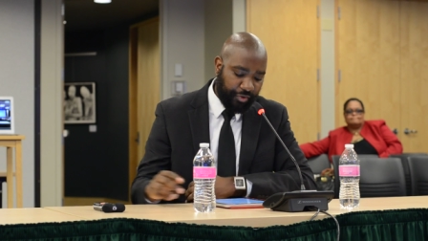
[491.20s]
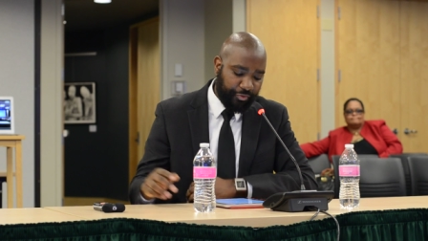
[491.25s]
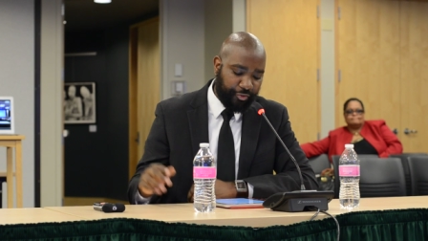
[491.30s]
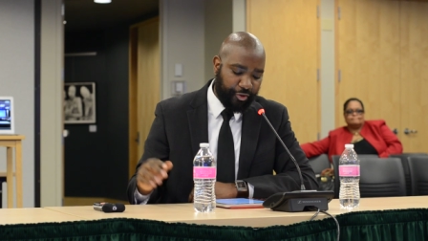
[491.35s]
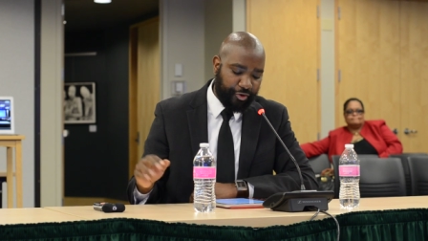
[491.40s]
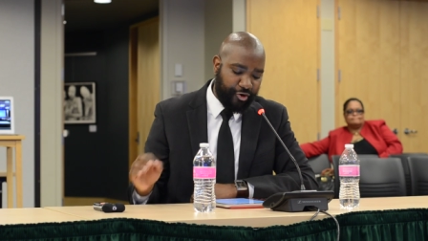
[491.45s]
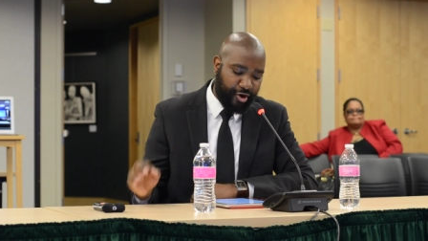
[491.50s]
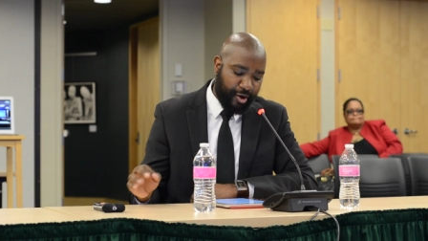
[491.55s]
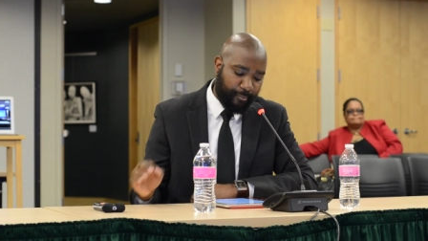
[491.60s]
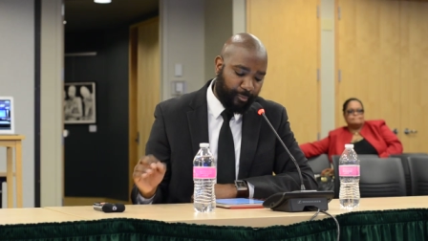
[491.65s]
The
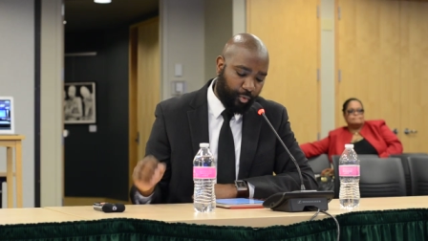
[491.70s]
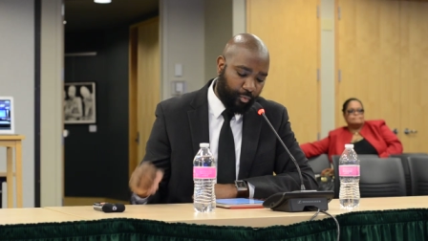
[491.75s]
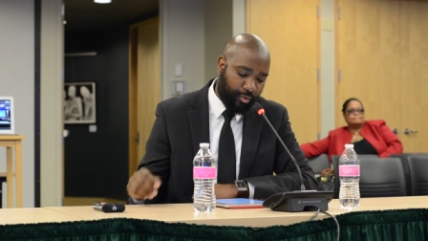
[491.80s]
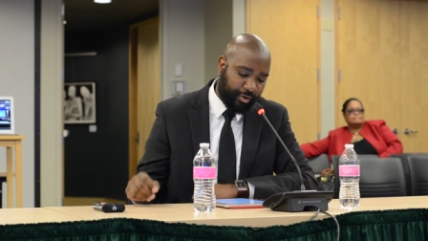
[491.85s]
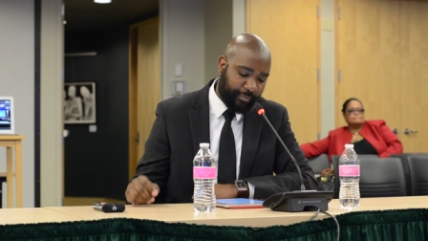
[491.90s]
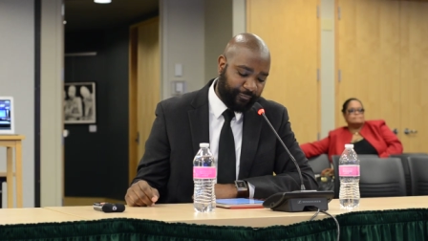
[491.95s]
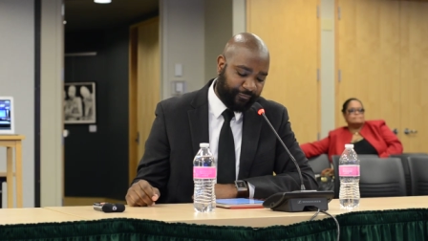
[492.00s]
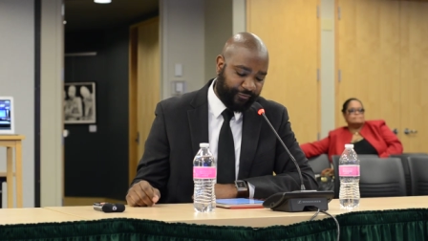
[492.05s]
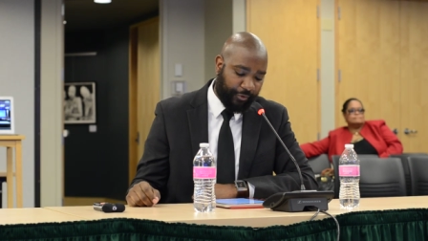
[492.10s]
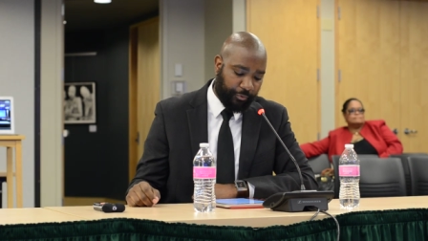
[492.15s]
number
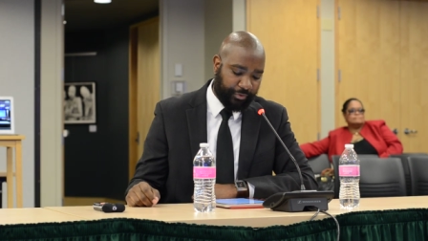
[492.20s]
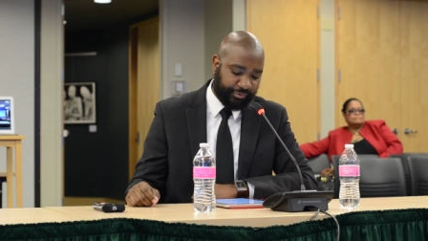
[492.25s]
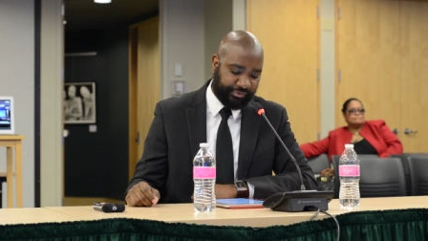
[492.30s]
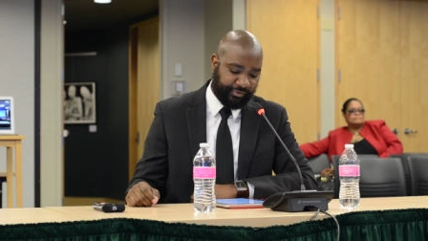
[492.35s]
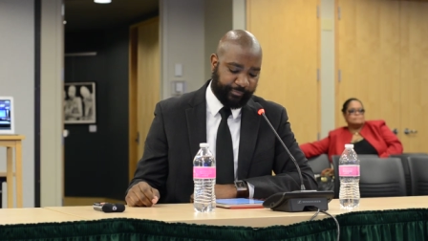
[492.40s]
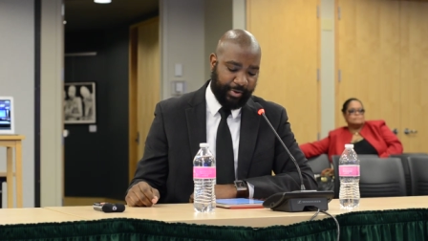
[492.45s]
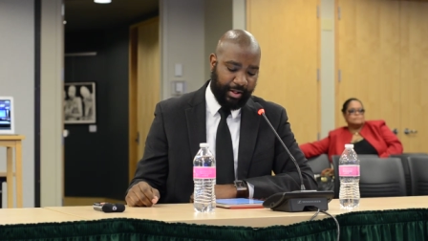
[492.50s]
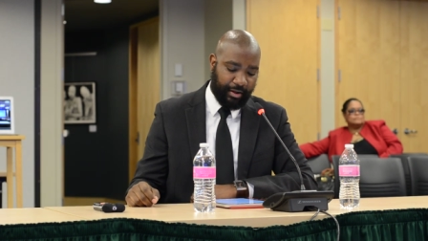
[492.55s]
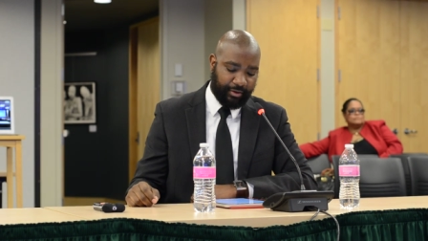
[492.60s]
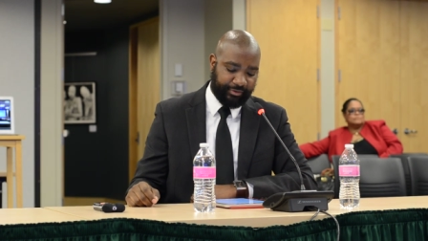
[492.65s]
one focus
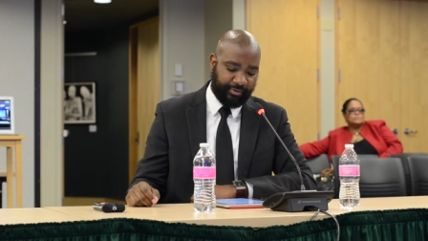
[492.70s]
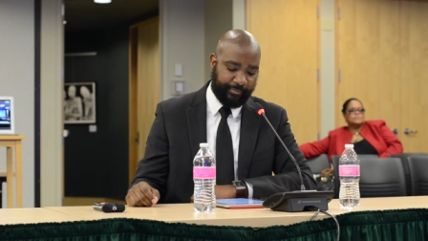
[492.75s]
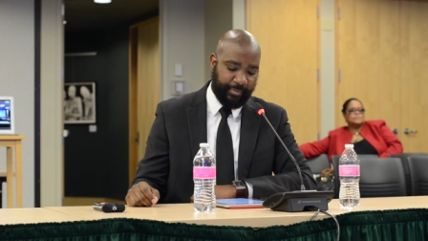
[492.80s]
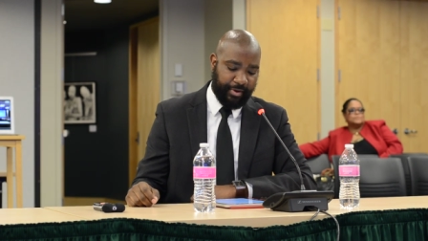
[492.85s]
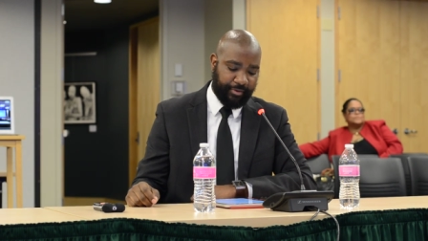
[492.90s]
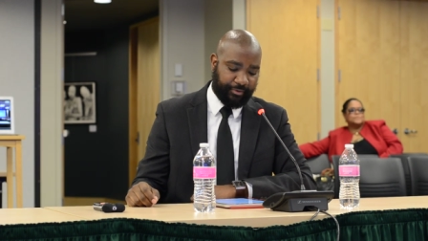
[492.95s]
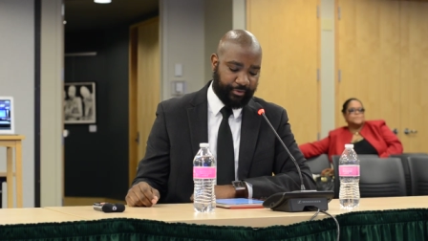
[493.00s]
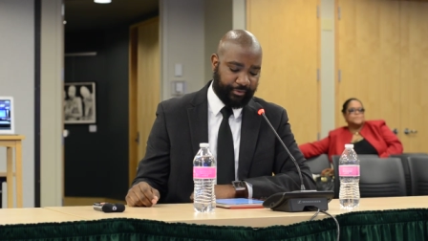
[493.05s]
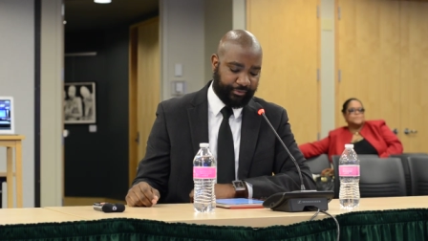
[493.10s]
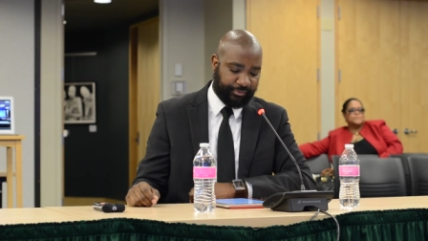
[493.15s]
of
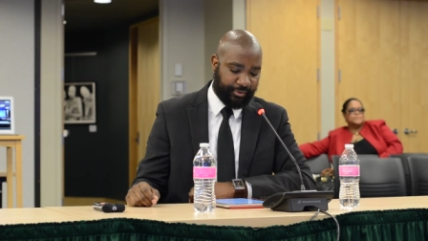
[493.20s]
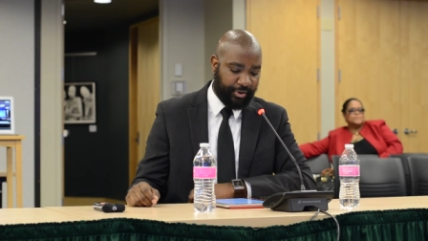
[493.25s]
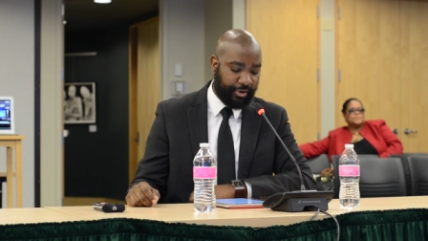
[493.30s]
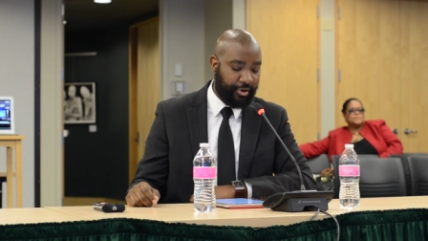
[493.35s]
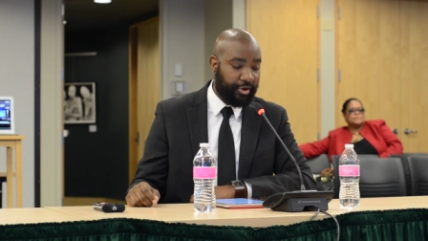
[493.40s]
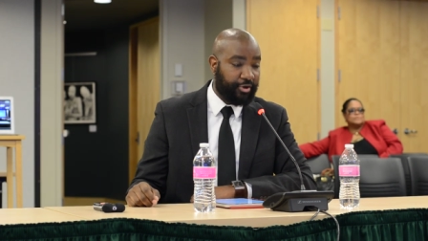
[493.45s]
policymakers